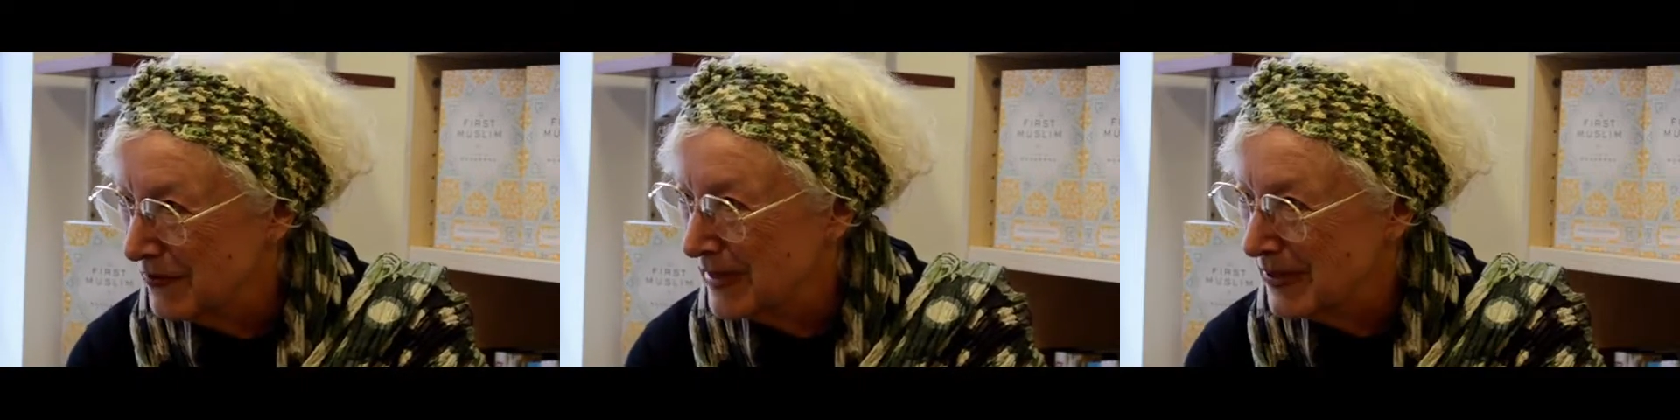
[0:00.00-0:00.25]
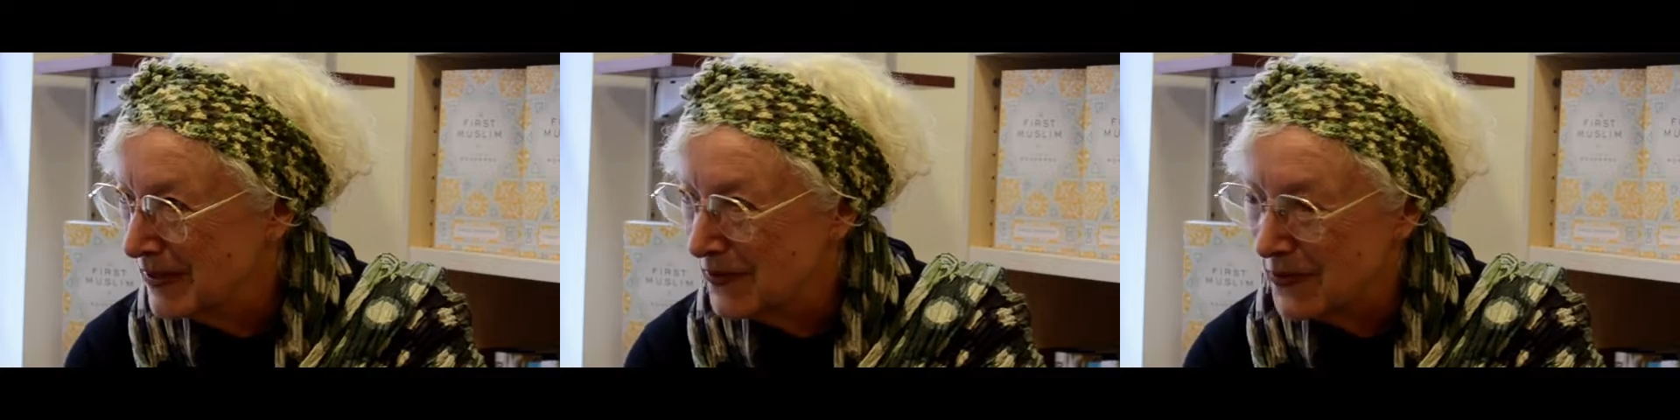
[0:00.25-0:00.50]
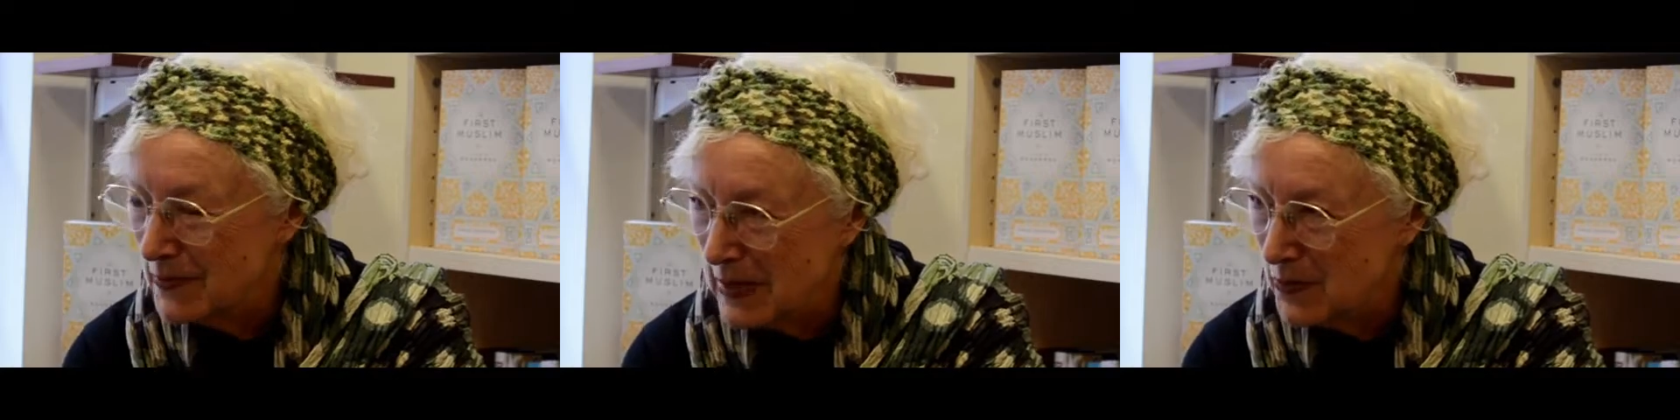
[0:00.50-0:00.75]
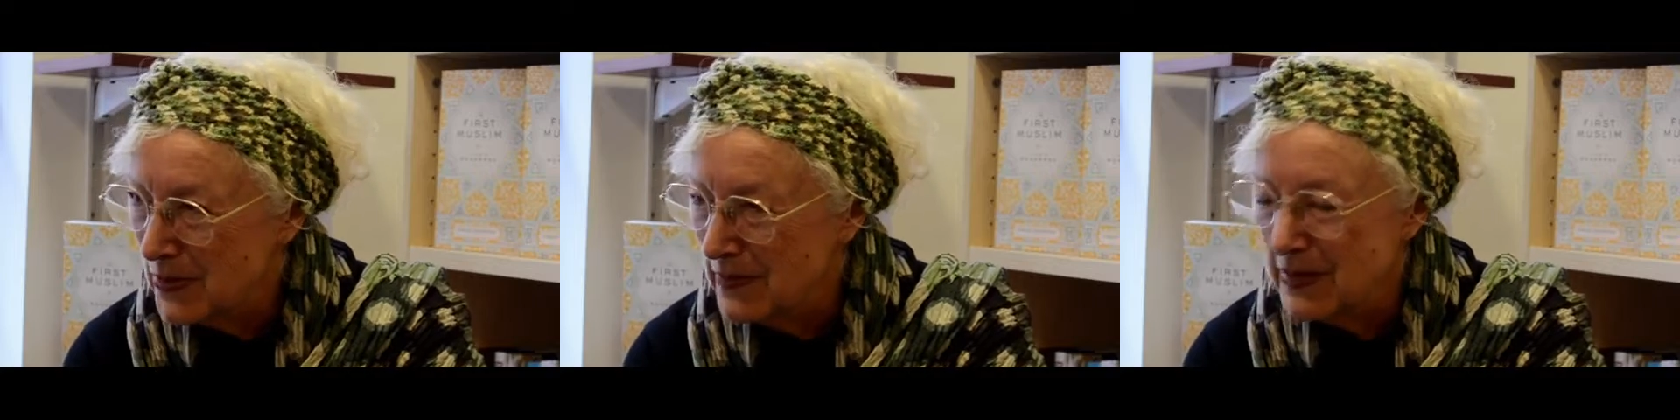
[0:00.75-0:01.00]
the research for
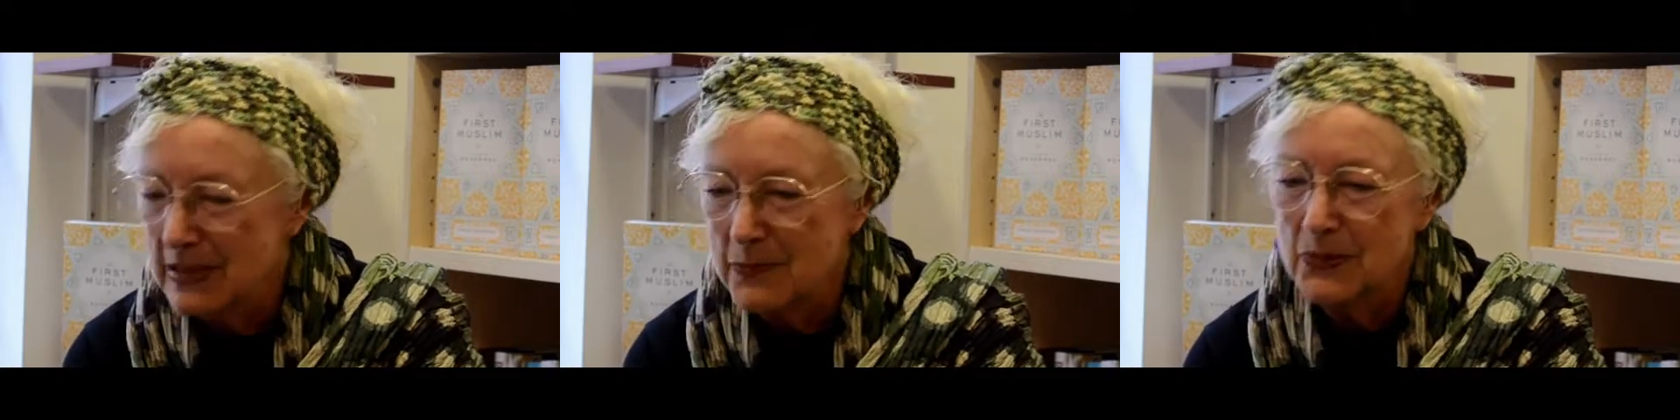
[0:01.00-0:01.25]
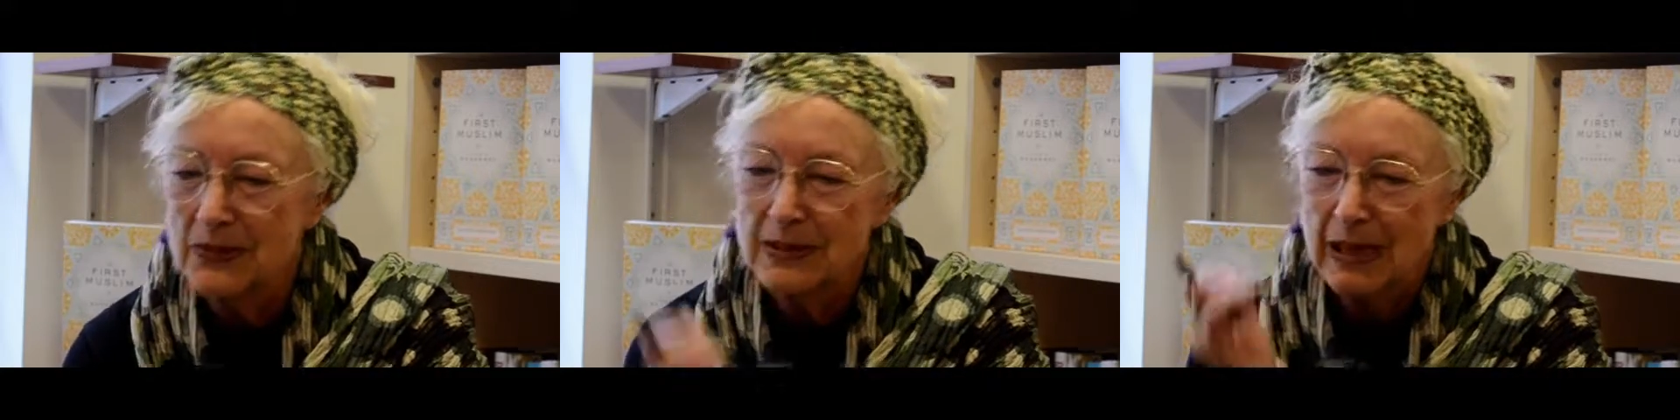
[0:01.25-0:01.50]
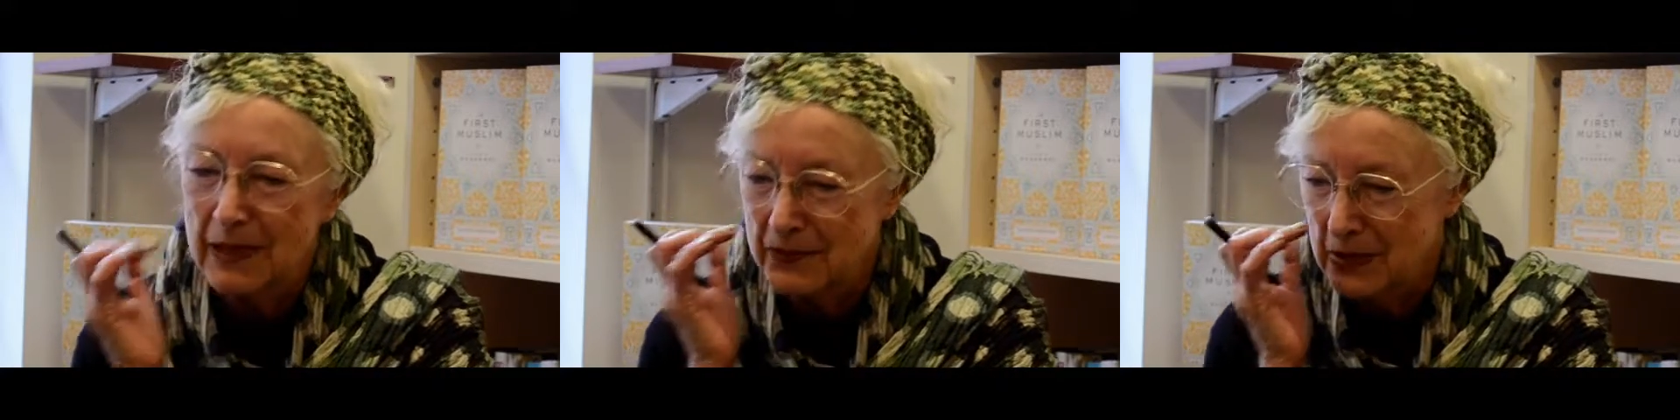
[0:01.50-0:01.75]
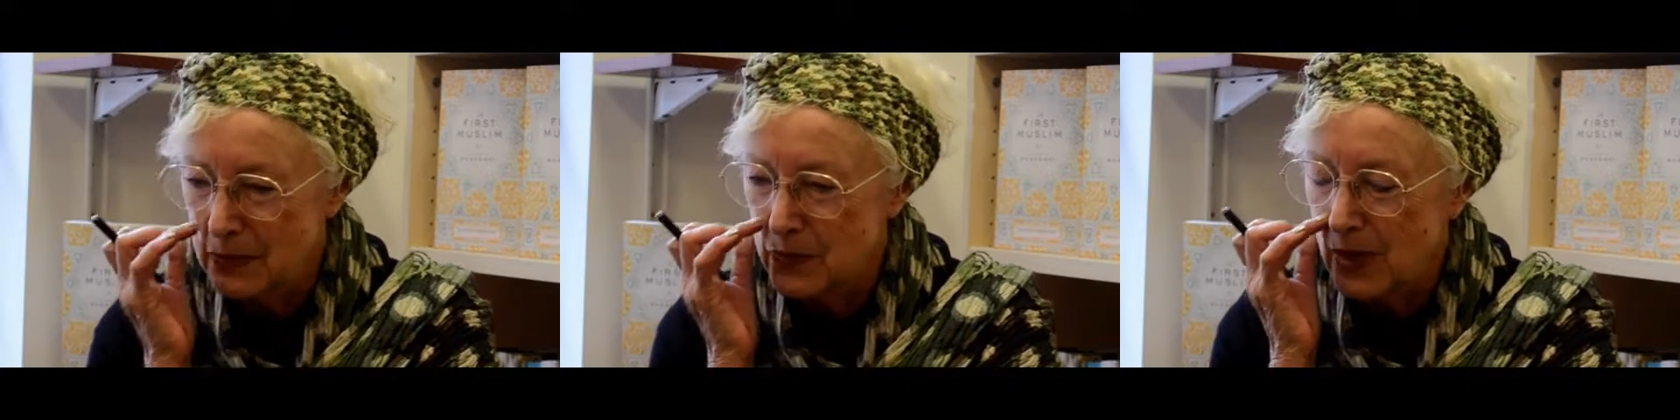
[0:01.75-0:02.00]
my previous book,
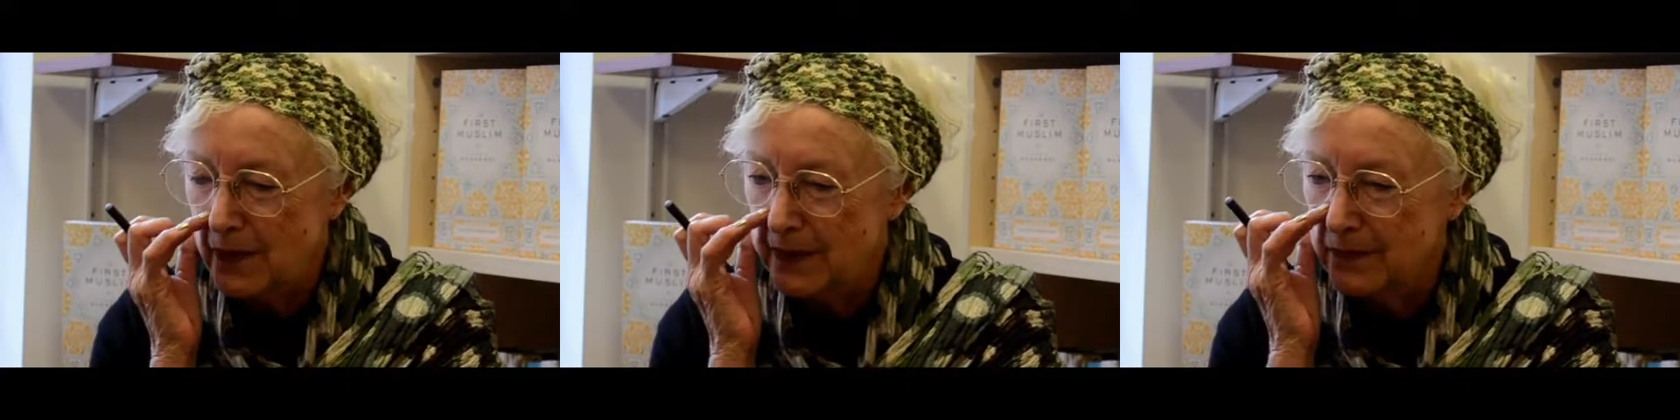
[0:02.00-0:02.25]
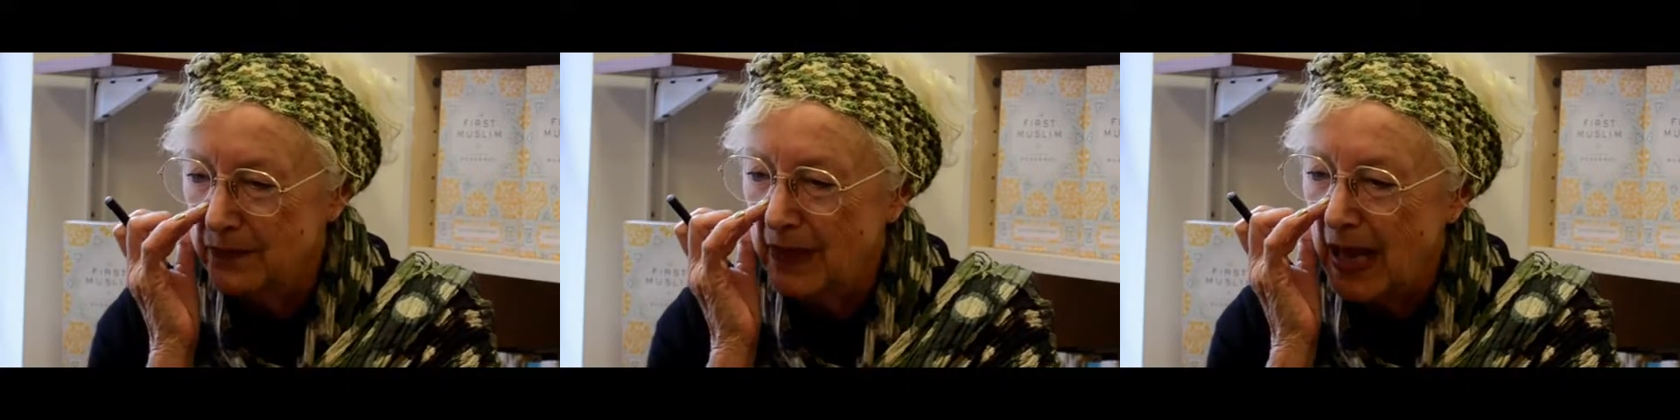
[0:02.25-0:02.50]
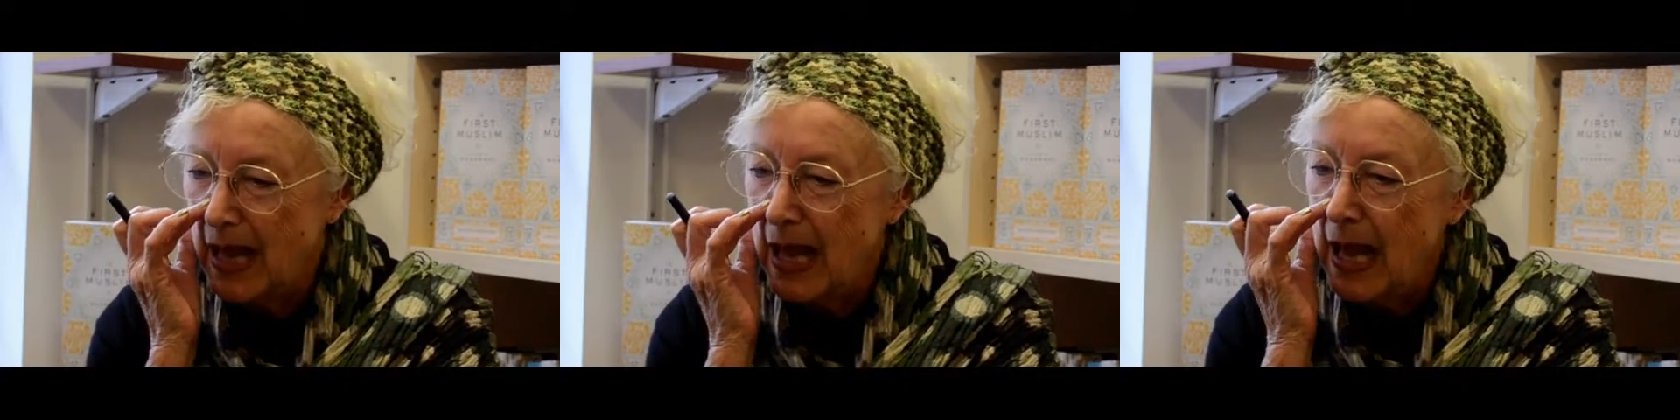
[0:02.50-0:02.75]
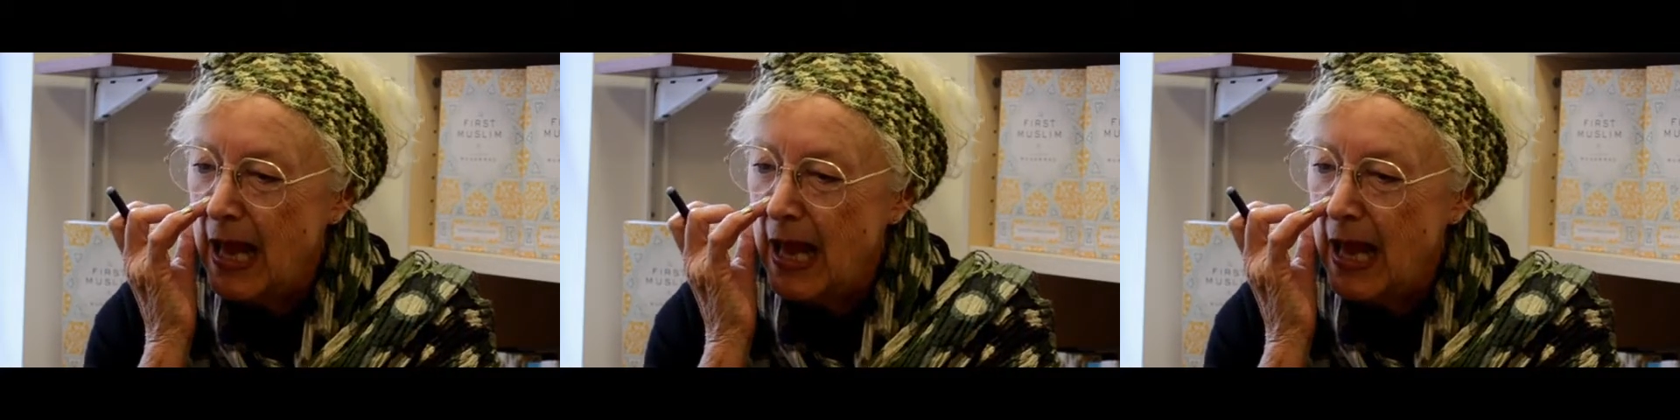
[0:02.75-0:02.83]
After the Prophet.